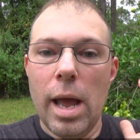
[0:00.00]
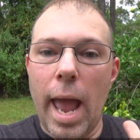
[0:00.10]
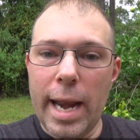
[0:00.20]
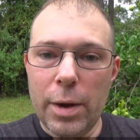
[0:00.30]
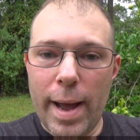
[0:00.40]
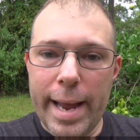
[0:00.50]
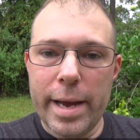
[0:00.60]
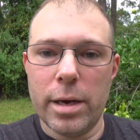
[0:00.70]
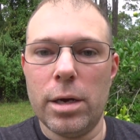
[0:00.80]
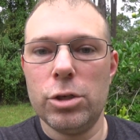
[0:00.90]
anyway,
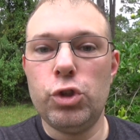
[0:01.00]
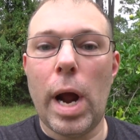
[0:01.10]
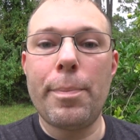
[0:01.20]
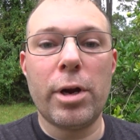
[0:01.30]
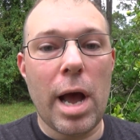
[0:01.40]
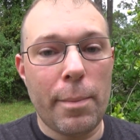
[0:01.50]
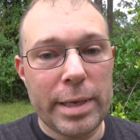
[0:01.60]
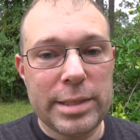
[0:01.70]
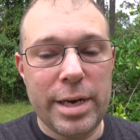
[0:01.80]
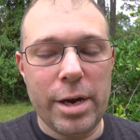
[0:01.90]
drop your
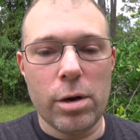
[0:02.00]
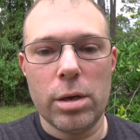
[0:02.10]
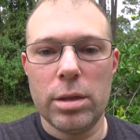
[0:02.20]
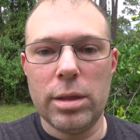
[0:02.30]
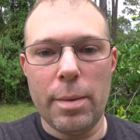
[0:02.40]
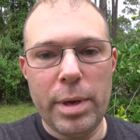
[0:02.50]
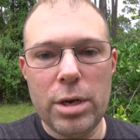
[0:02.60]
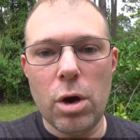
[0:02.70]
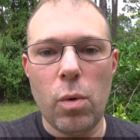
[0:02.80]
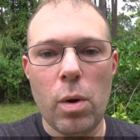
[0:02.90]
comments in here. Let me
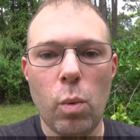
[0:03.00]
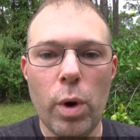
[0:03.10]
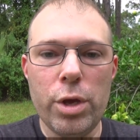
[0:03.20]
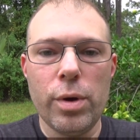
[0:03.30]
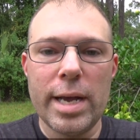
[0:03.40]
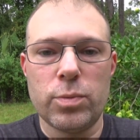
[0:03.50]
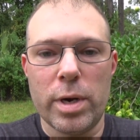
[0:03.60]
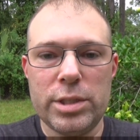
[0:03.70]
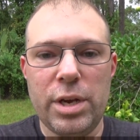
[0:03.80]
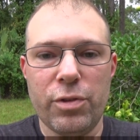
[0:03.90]
know what you guys
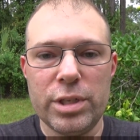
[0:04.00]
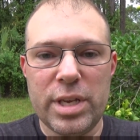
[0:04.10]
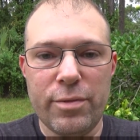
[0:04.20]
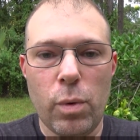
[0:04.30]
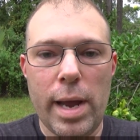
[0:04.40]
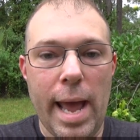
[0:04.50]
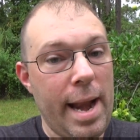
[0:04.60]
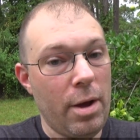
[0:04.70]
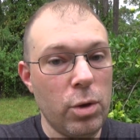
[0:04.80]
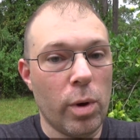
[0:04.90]
want to see for this giveaway
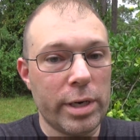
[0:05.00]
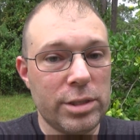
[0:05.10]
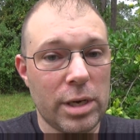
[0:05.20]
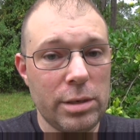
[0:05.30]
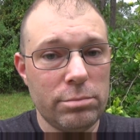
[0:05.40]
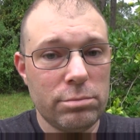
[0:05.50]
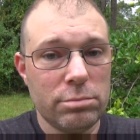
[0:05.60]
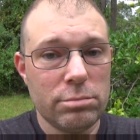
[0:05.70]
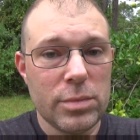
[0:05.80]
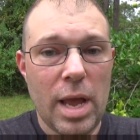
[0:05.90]
and how you want it done.
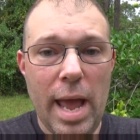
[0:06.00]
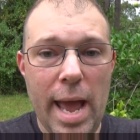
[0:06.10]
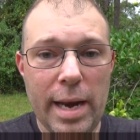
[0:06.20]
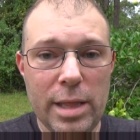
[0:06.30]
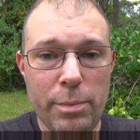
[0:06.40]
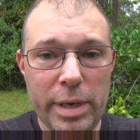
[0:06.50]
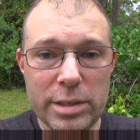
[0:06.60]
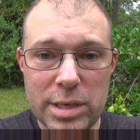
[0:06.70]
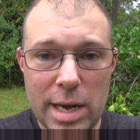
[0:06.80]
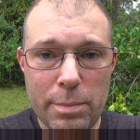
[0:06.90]
And in the
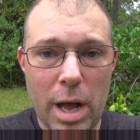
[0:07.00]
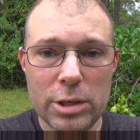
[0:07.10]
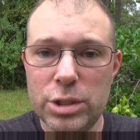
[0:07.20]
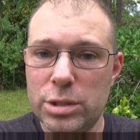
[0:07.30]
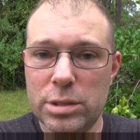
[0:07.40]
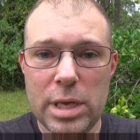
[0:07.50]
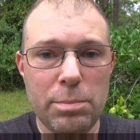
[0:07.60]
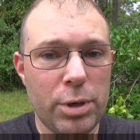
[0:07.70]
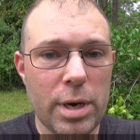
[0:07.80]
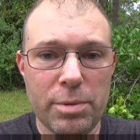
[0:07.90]
meantime, I'll just
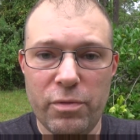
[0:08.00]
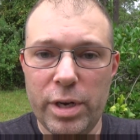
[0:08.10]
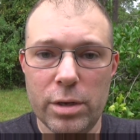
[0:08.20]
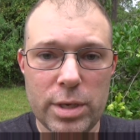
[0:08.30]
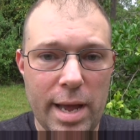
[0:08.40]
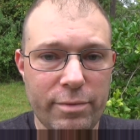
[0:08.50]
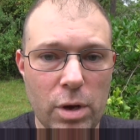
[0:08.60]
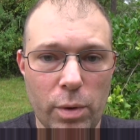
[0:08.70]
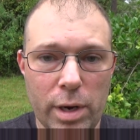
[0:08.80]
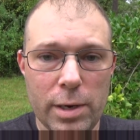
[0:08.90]
keep putting up the videos I have
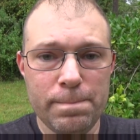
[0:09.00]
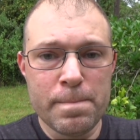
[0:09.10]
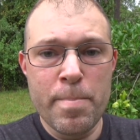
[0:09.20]
going on